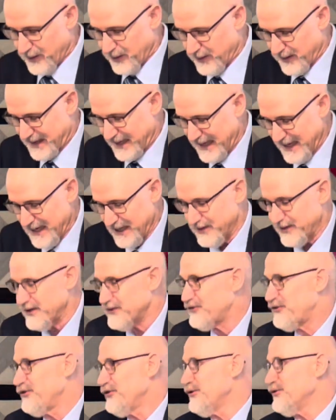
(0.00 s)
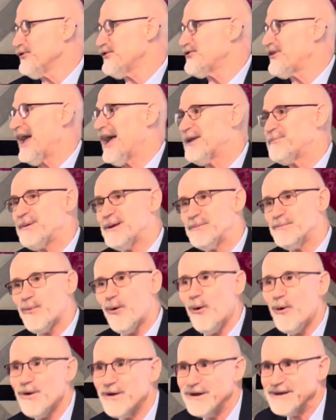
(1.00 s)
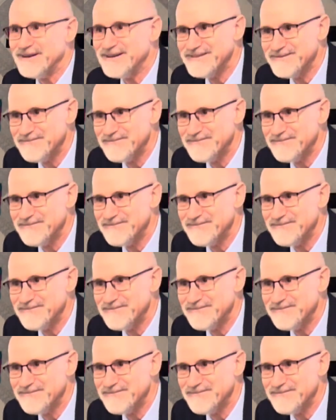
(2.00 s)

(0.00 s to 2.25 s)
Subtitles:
the king of the Jews had been born.